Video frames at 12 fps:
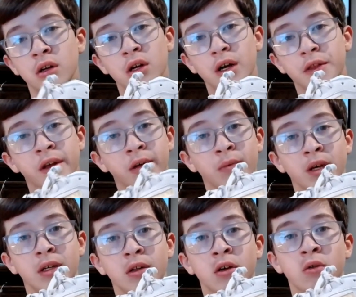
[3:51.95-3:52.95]
I think it makes it
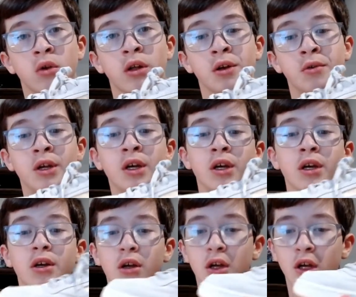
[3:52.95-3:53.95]
look really unique
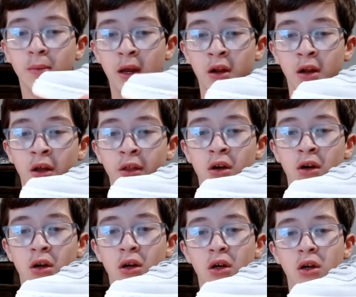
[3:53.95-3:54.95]
compared to other
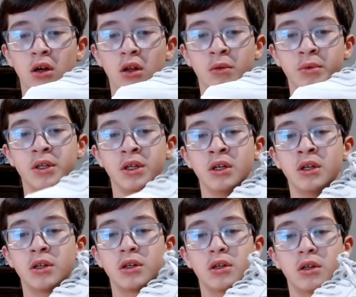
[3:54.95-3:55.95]
Club
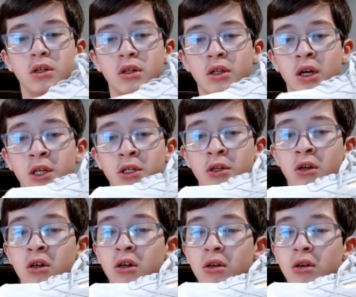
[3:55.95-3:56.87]
C's that I saw.